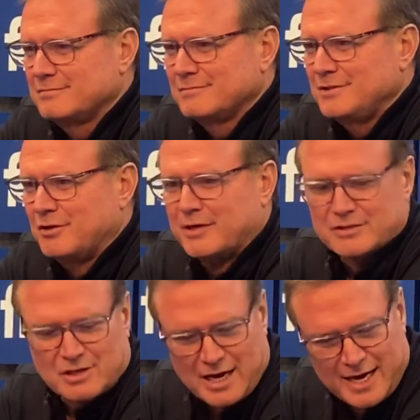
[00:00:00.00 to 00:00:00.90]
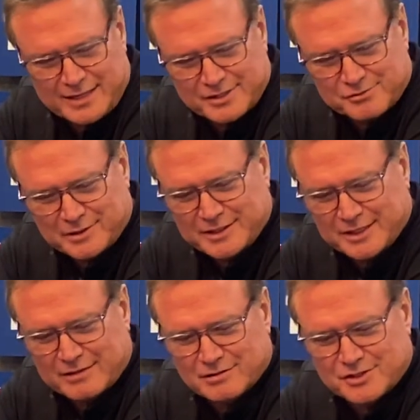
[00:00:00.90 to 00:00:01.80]
You know, his line is
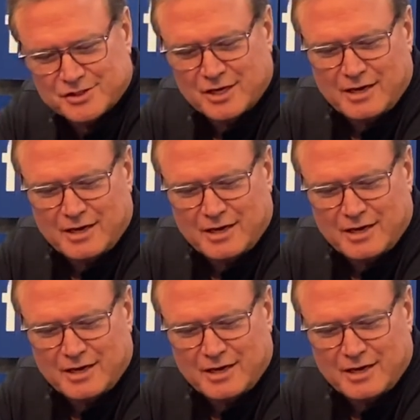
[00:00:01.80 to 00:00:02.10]
ridiculous.